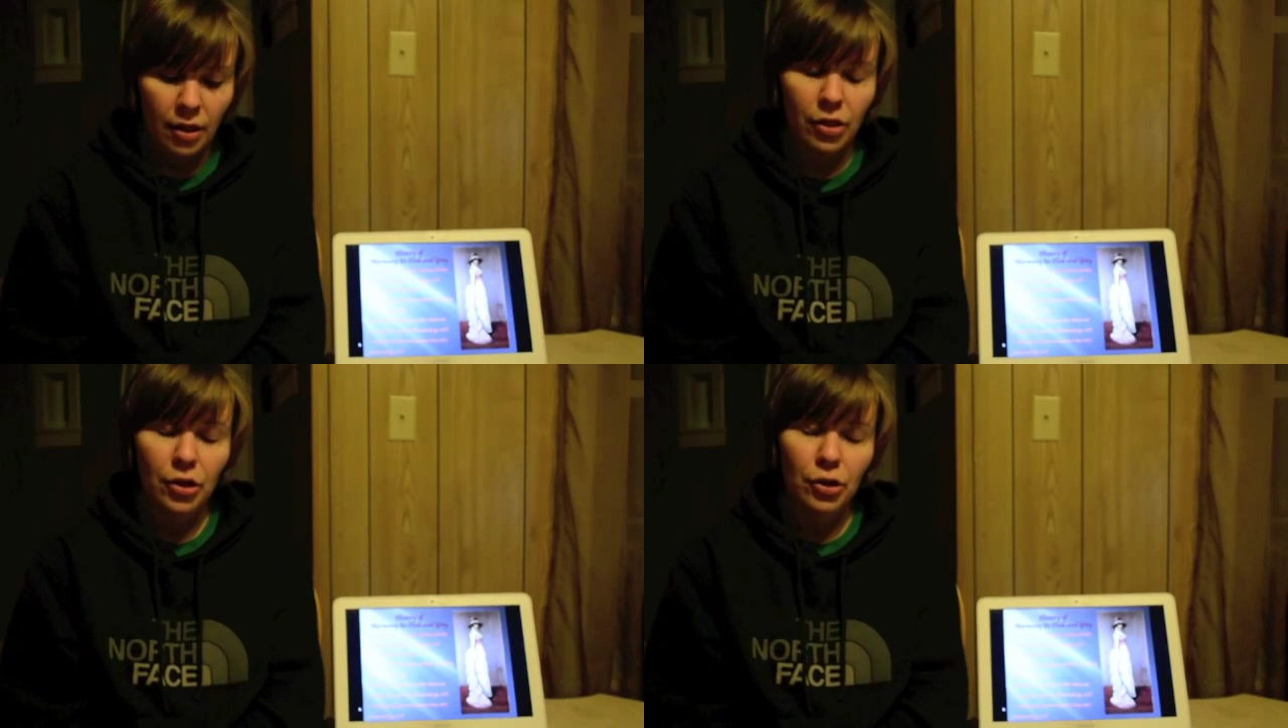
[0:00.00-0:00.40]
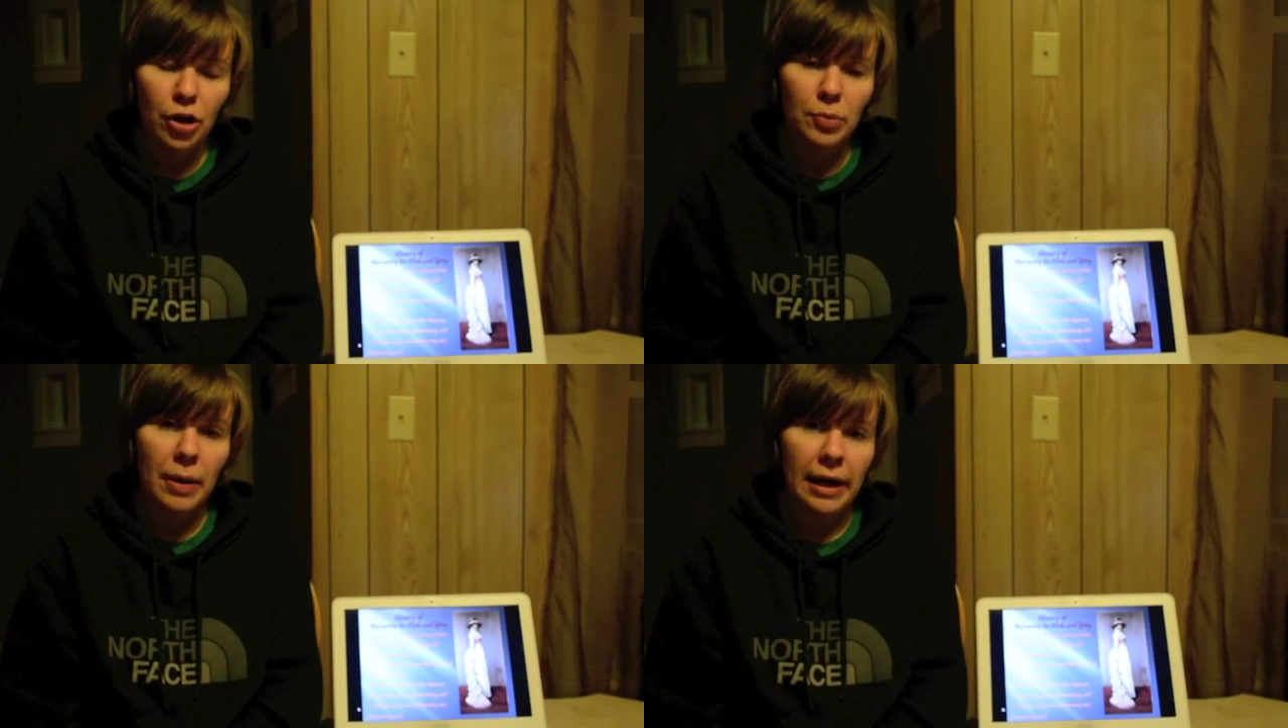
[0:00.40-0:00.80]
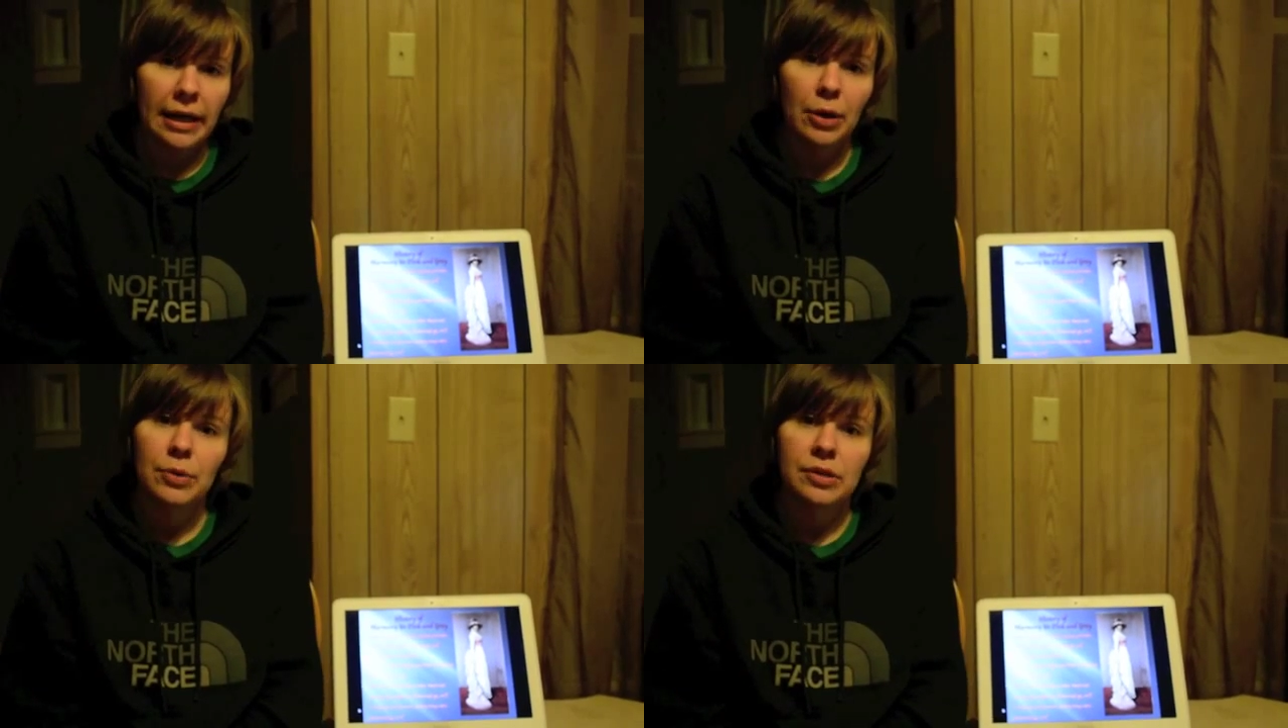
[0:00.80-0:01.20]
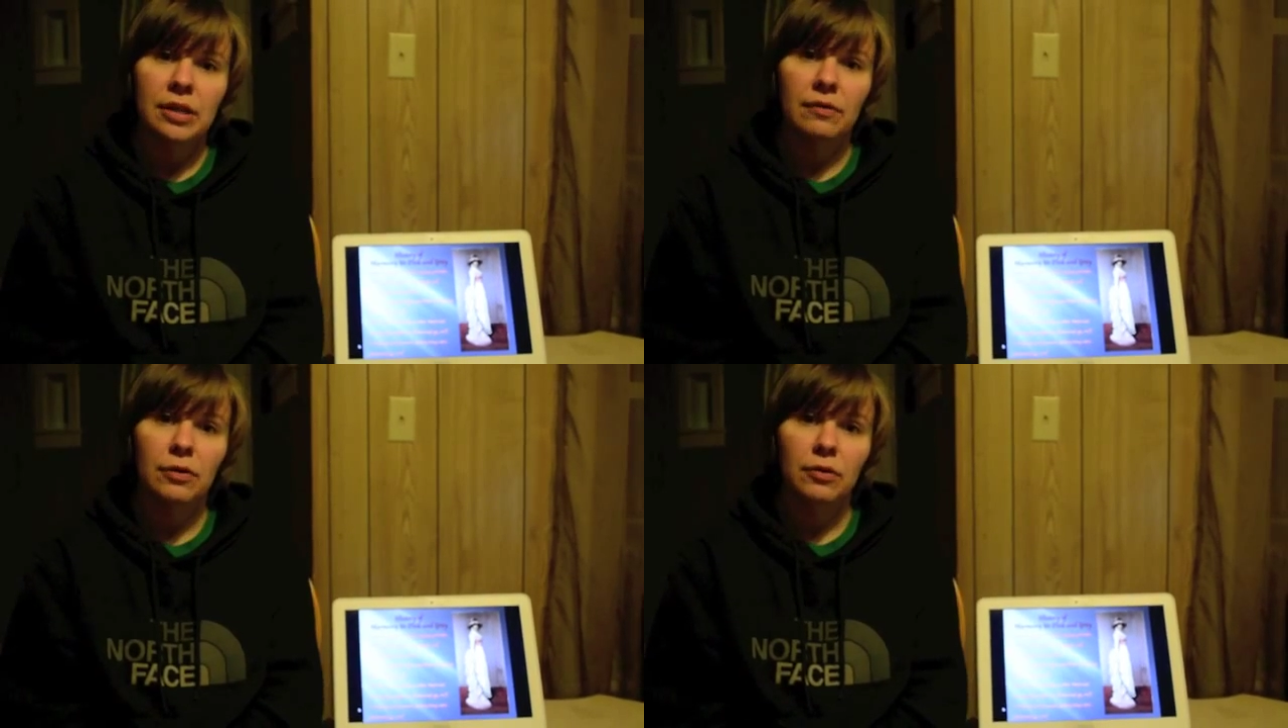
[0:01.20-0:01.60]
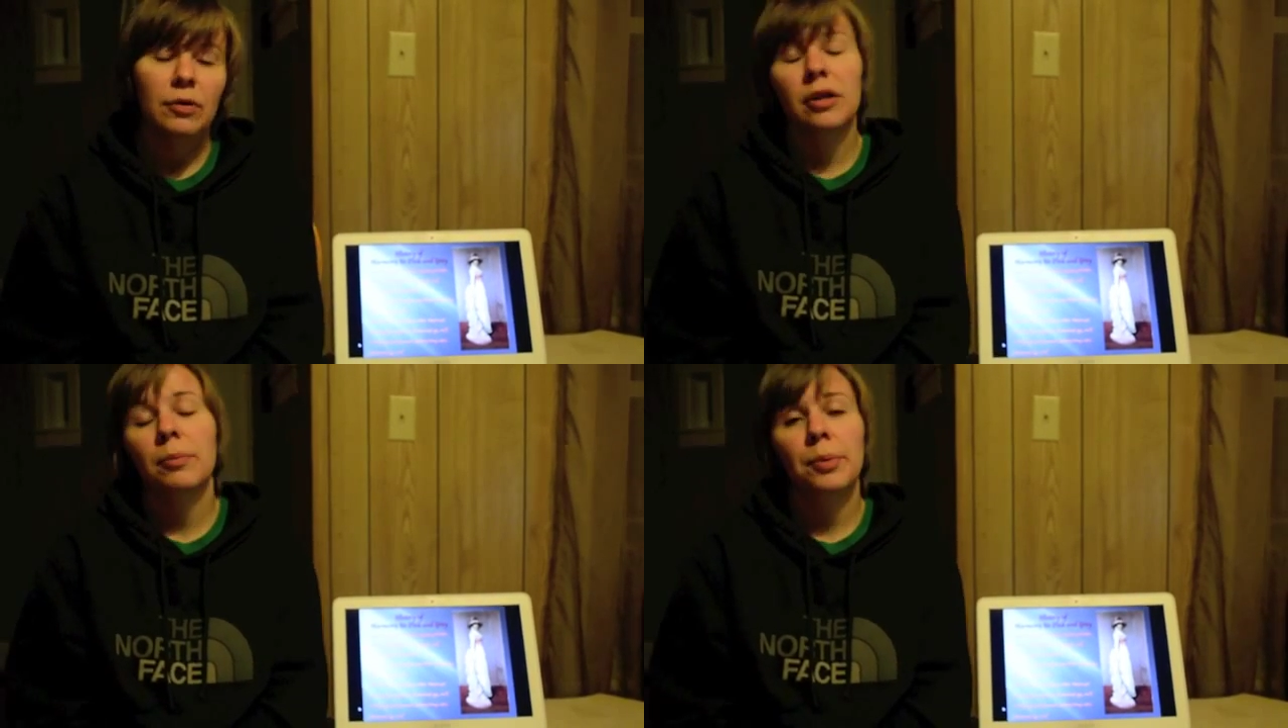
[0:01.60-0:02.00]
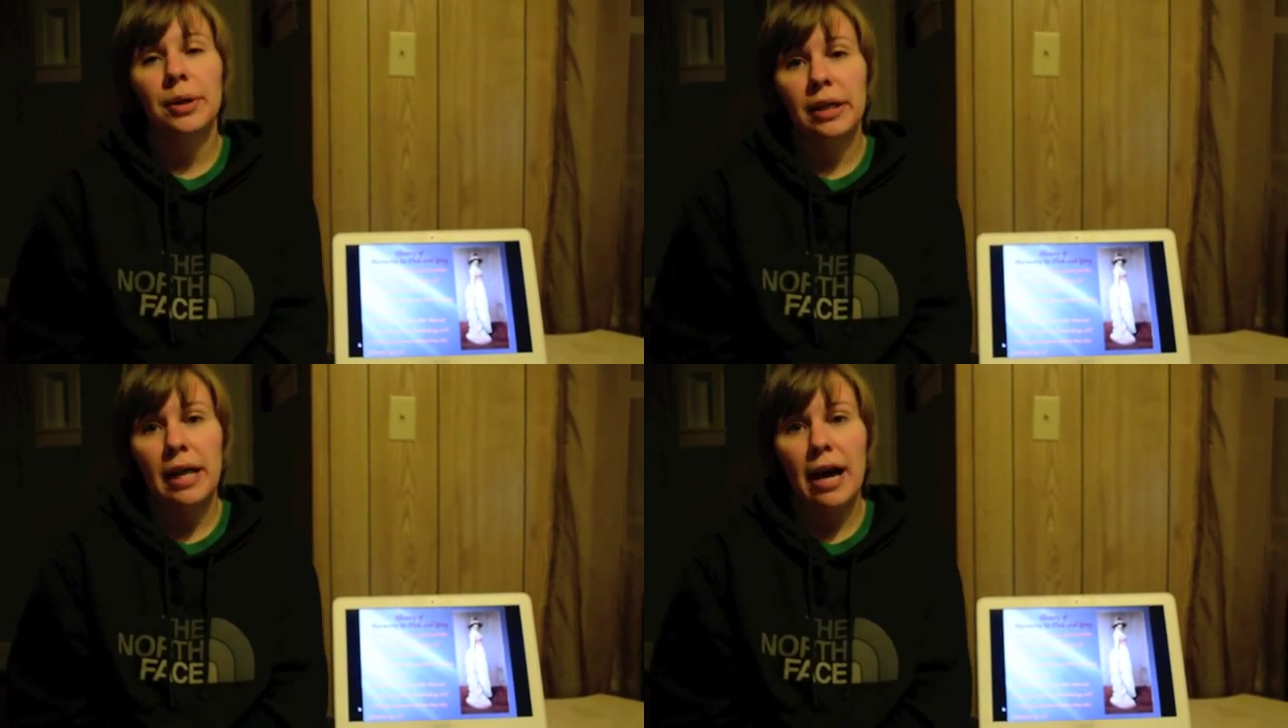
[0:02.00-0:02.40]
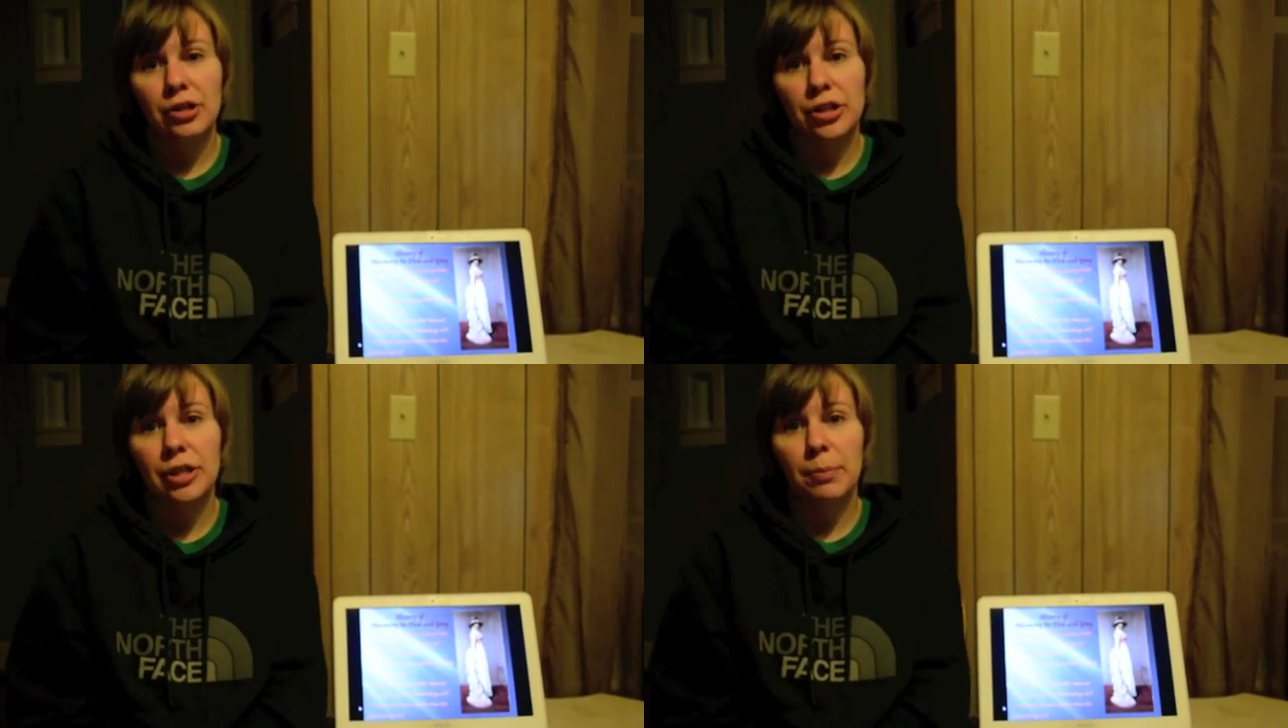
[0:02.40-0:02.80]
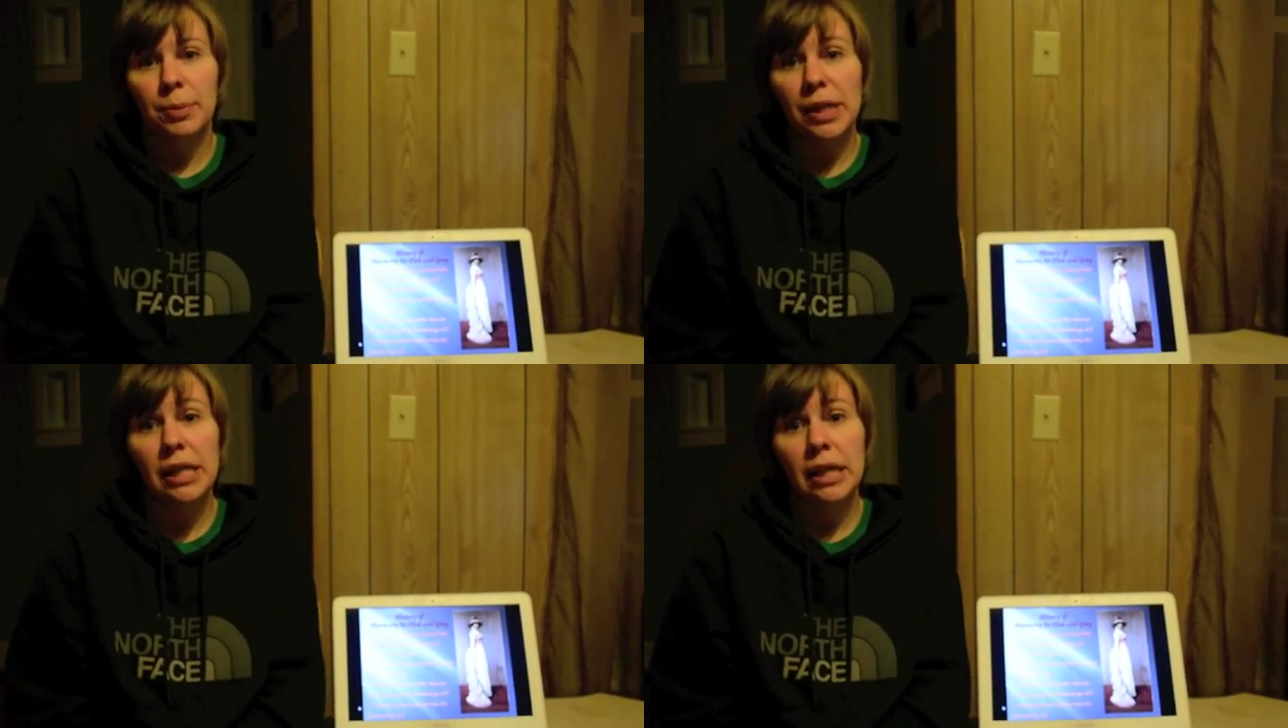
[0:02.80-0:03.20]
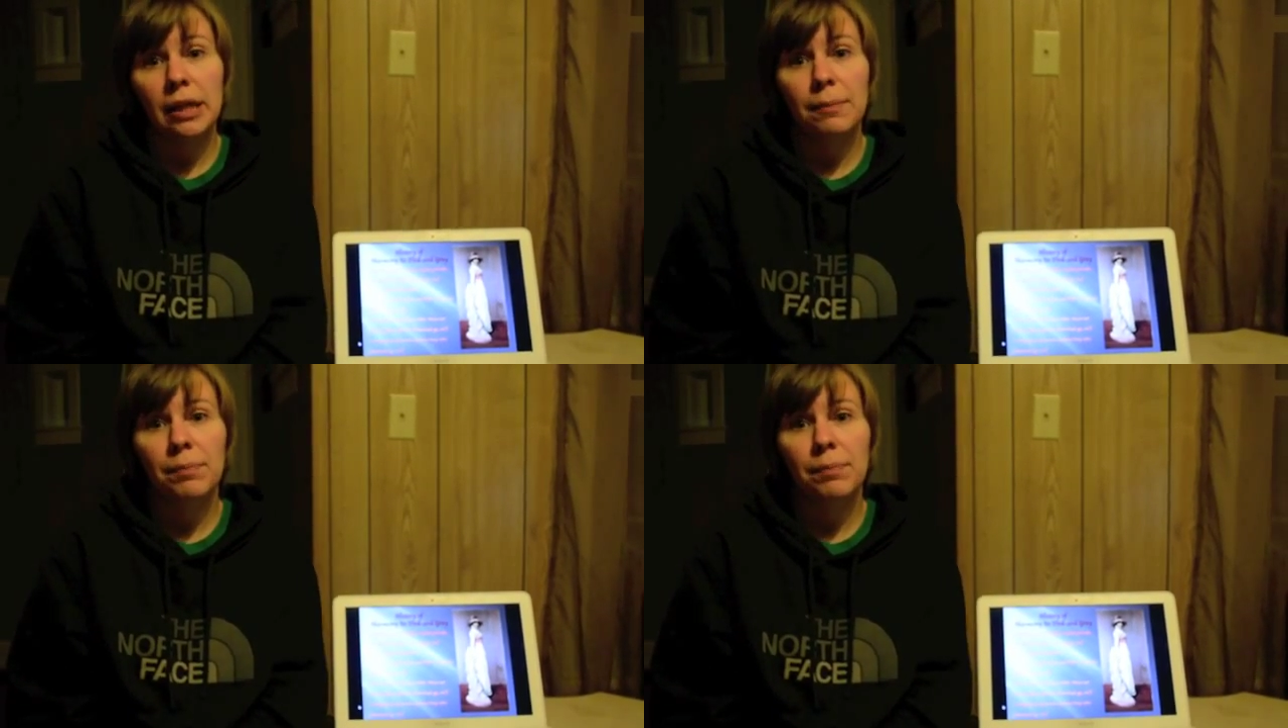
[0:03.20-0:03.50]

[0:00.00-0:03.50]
The third painting was never actually completed,